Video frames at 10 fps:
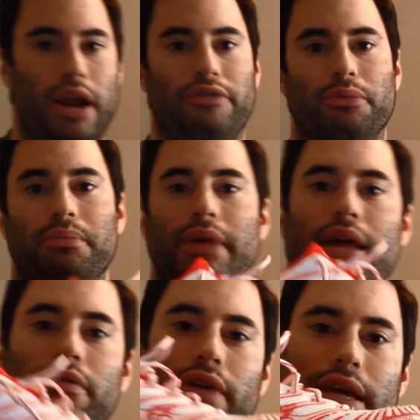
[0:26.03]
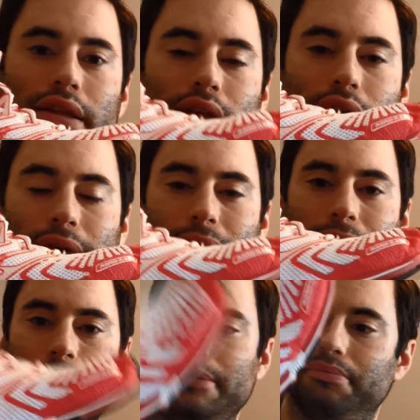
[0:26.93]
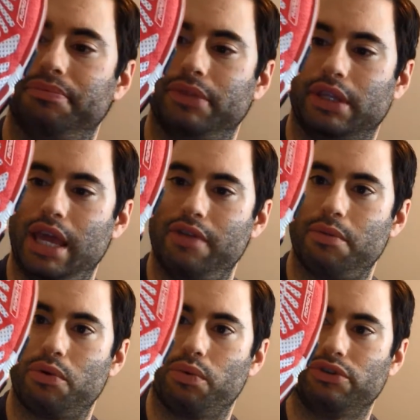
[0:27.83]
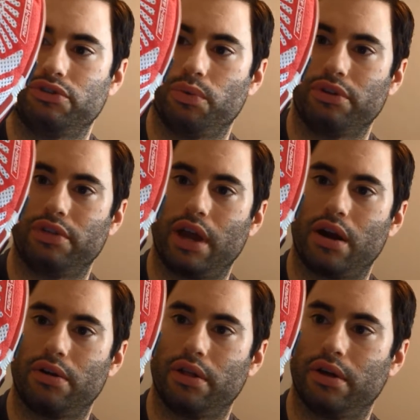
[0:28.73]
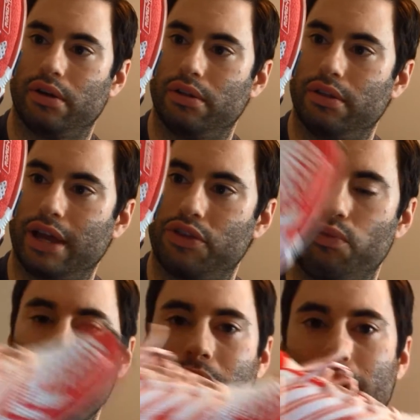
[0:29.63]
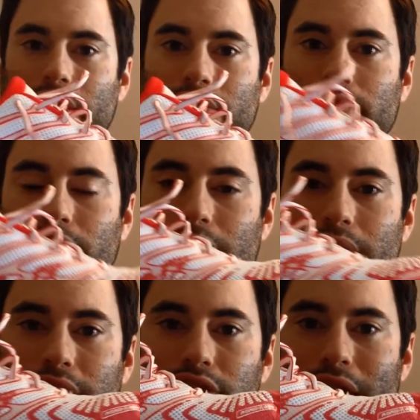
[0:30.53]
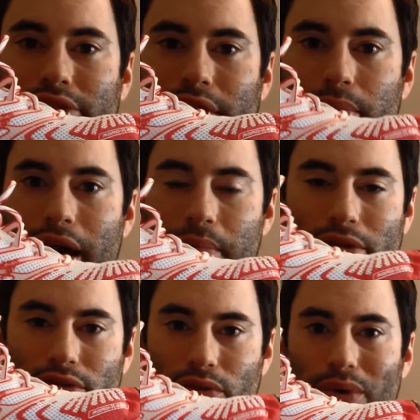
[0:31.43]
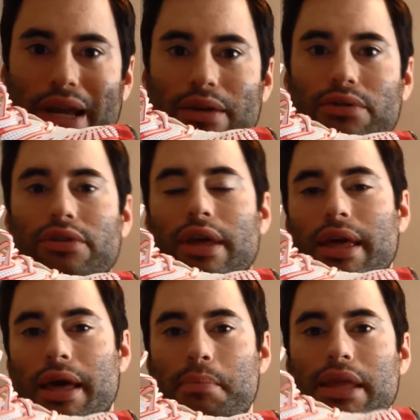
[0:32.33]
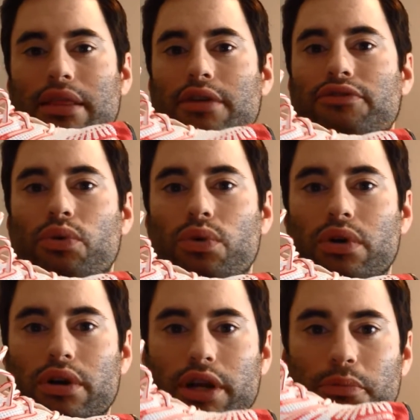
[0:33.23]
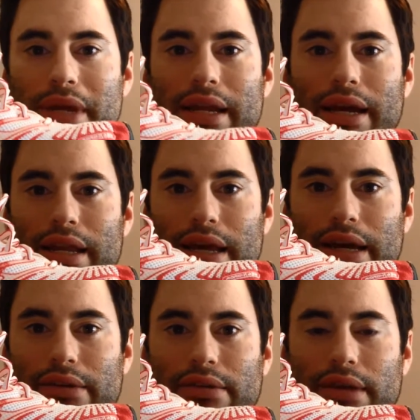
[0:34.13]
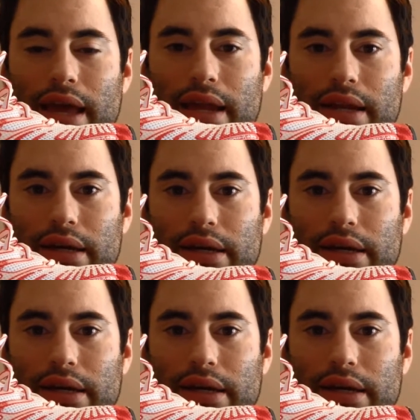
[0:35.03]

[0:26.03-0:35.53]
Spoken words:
pair from Innovate. Can't remember which ones they are. They got the Road X traction on the bottom. This is the one I use mainly for P90X and